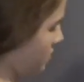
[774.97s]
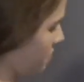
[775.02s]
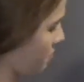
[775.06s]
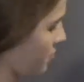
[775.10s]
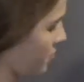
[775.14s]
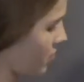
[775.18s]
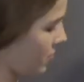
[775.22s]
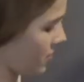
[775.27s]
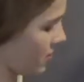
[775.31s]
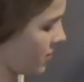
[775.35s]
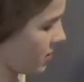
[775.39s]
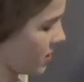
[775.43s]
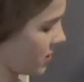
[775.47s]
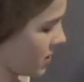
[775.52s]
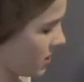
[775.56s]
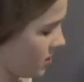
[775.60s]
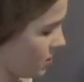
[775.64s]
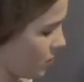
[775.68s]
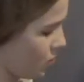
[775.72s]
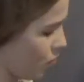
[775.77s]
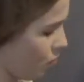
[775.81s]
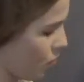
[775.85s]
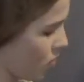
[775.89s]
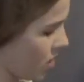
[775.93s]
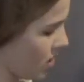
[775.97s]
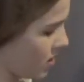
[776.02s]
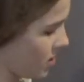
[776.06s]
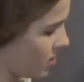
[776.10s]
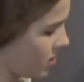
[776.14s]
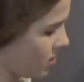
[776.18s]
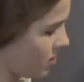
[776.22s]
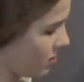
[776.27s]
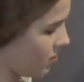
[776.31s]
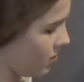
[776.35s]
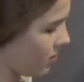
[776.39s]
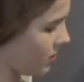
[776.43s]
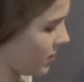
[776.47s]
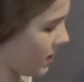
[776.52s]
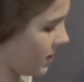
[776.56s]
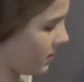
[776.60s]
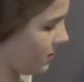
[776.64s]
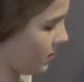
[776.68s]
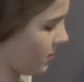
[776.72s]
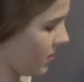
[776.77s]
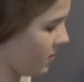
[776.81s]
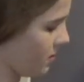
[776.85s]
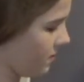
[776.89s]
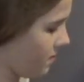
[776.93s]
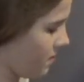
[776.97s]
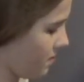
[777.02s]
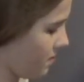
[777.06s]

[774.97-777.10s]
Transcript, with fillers: put one through this one